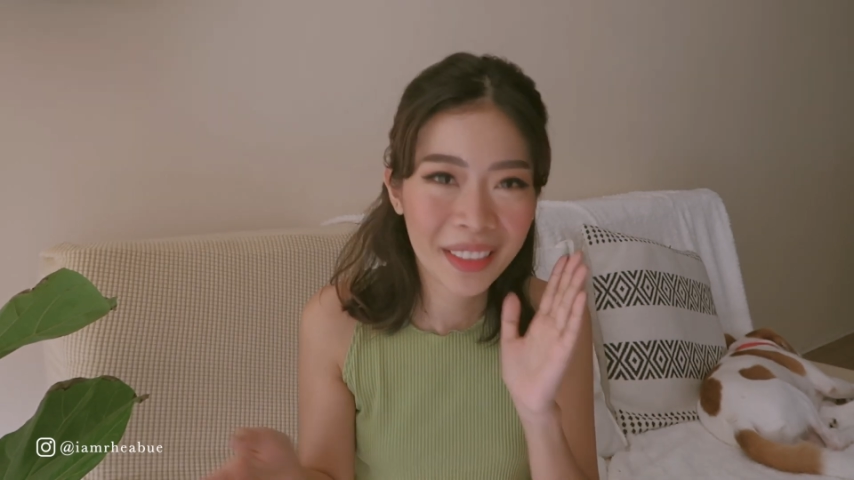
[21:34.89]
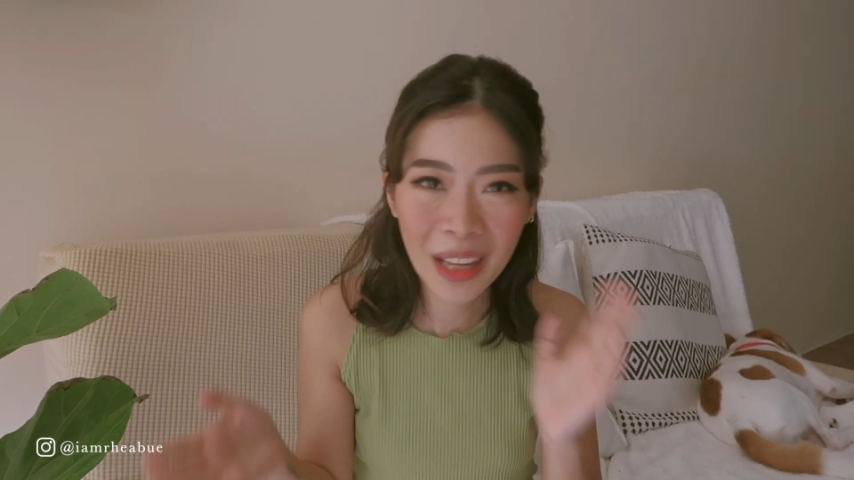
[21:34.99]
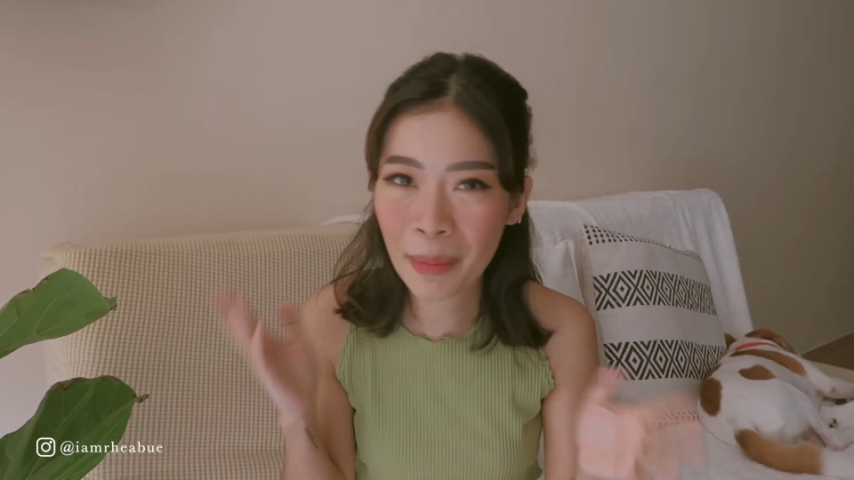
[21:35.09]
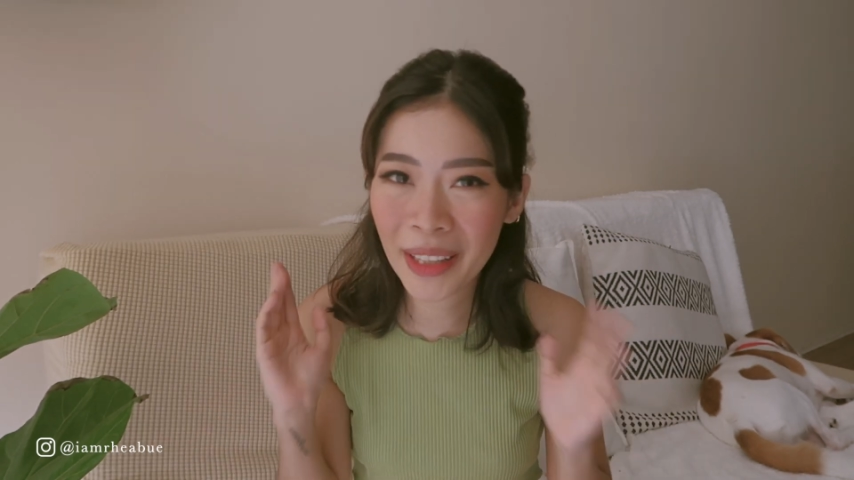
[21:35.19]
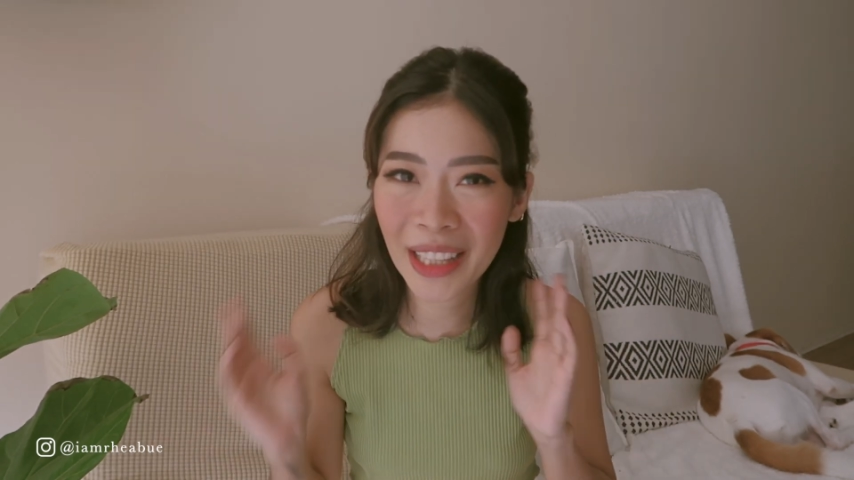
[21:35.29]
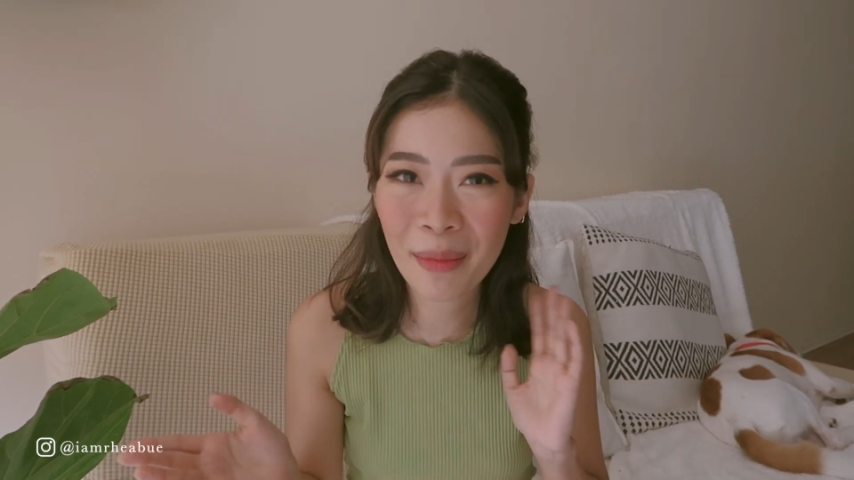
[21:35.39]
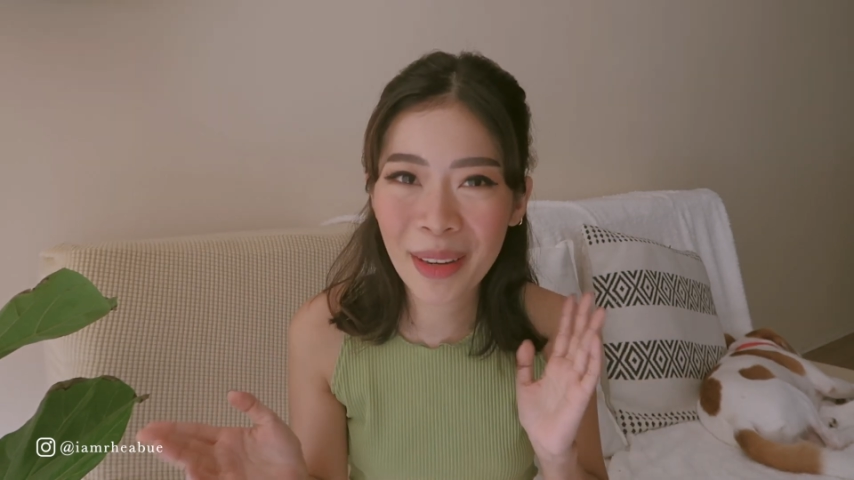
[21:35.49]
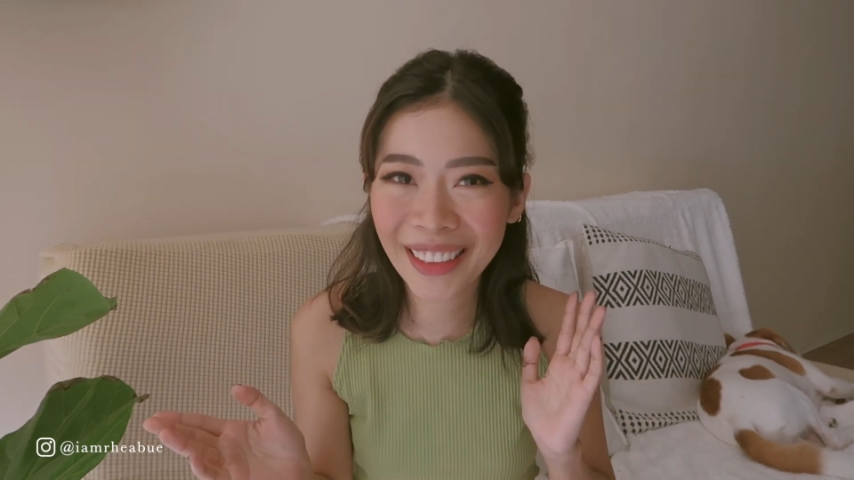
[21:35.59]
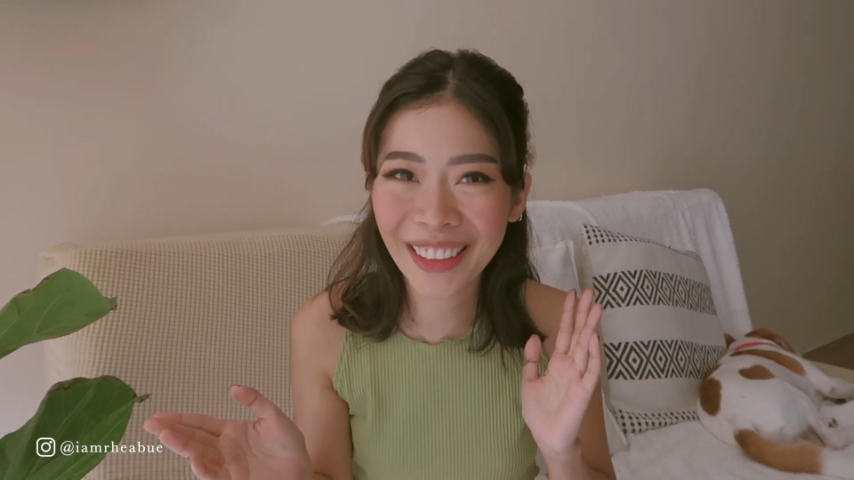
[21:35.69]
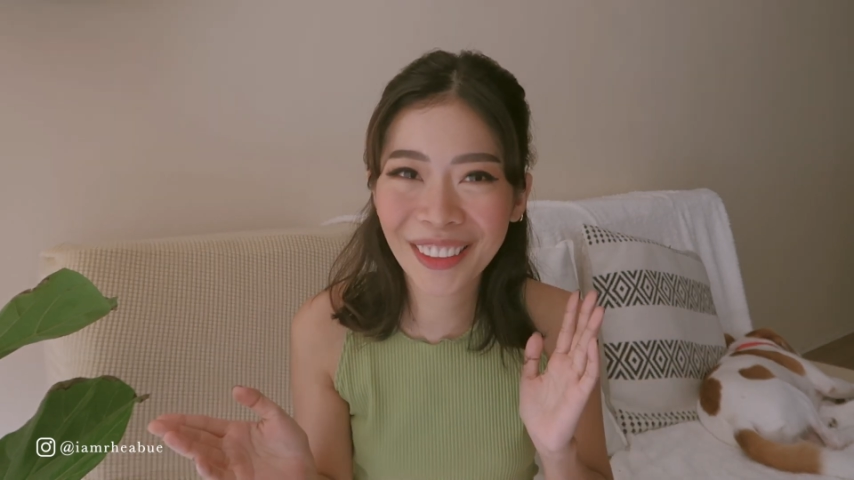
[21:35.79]

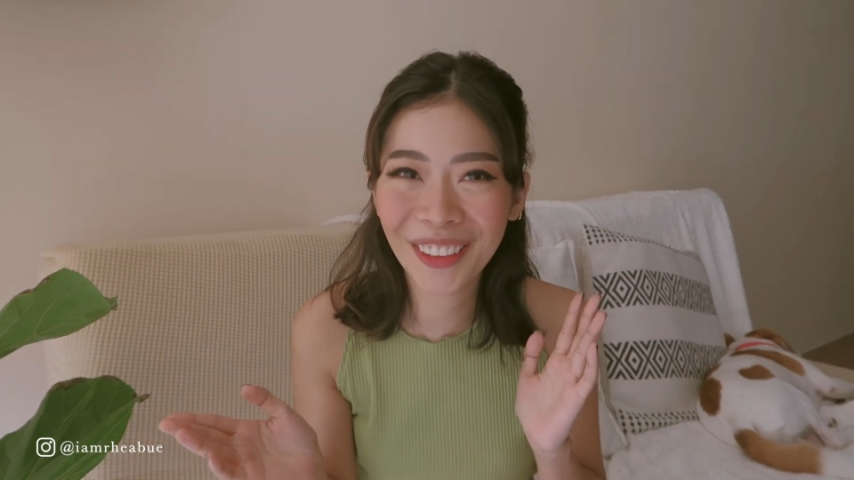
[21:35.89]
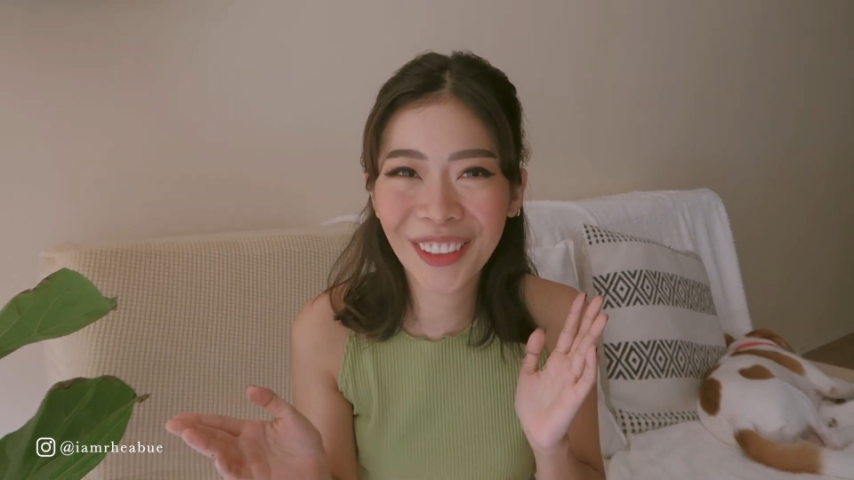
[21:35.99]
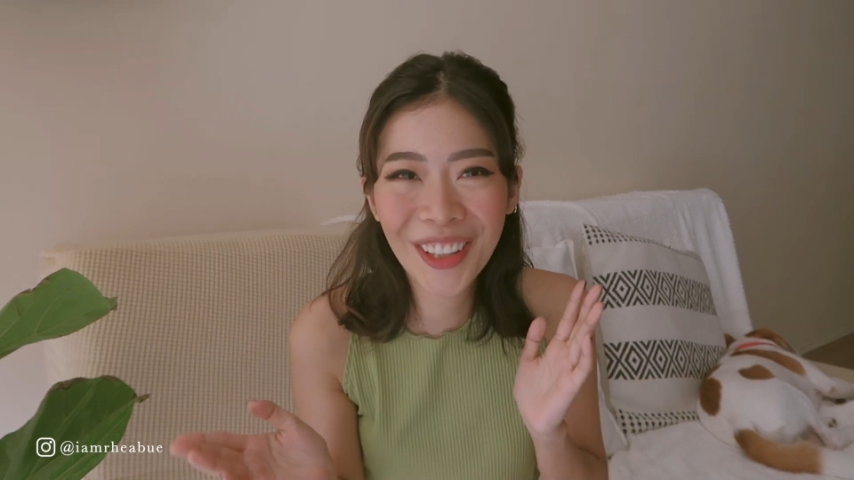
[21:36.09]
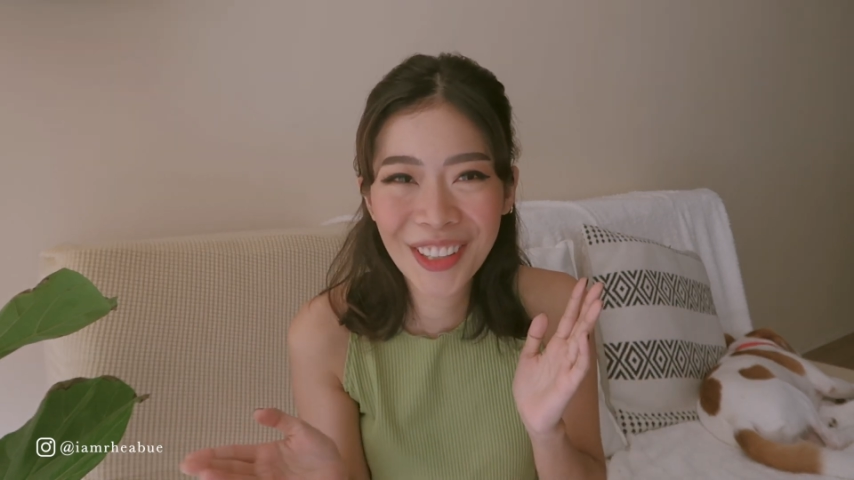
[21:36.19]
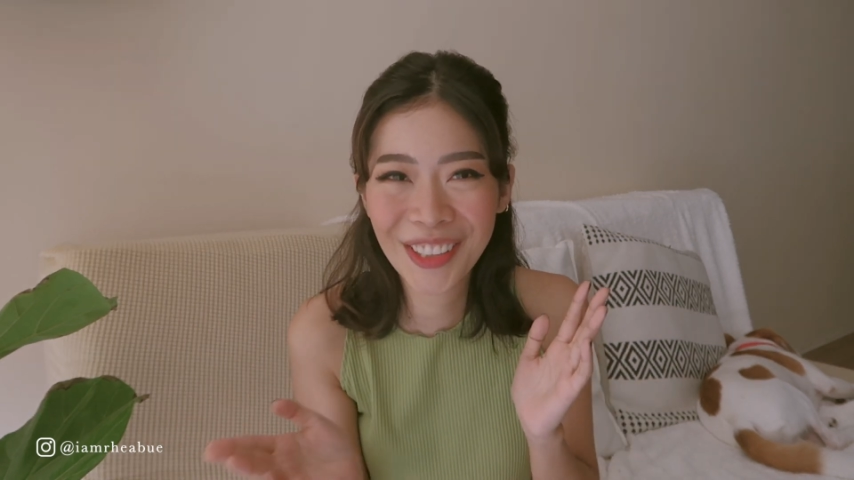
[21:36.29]
damay-damay na to.